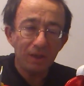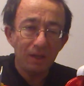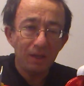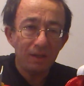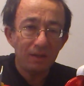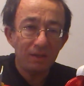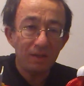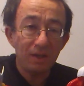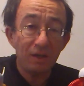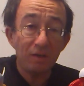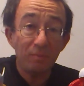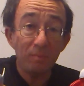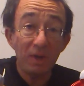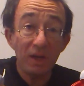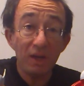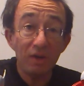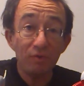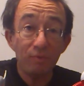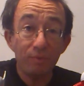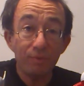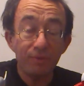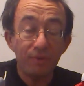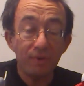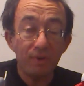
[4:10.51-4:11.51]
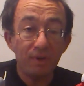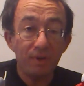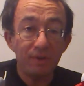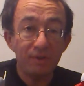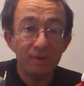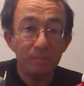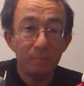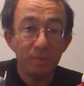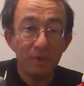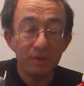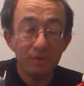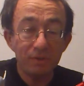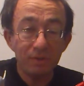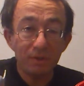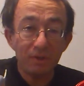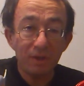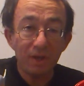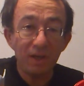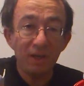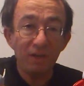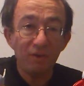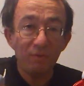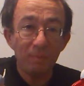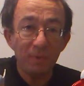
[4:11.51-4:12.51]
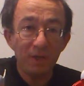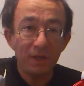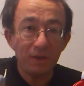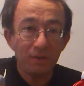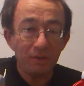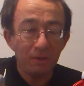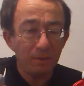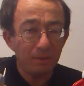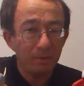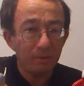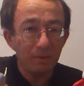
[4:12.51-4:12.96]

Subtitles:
that are made of a special kind of metal.